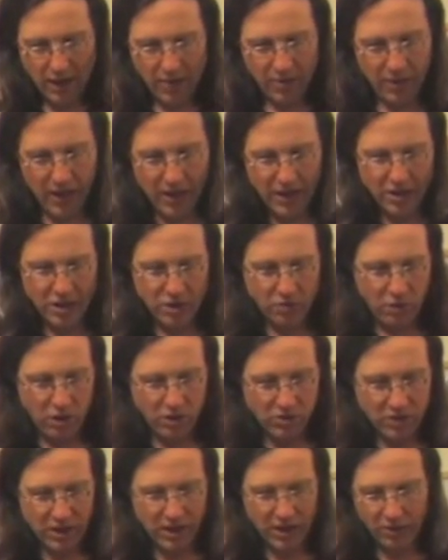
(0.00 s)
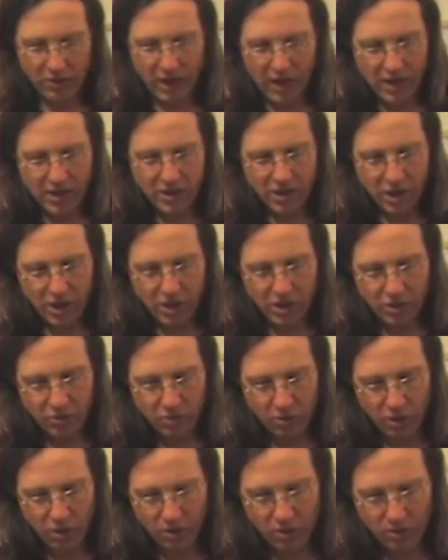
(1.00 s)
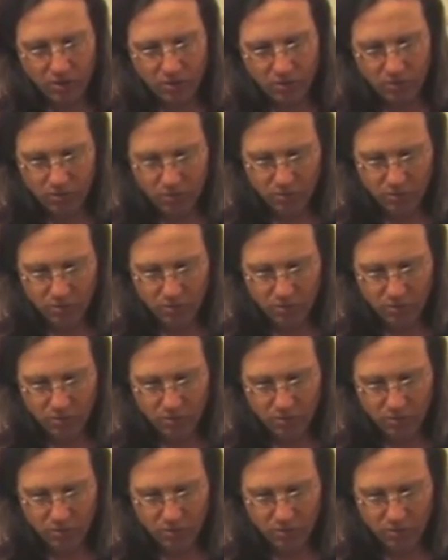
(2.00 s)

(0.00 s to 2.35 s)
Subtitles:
And then you rotate round and you're on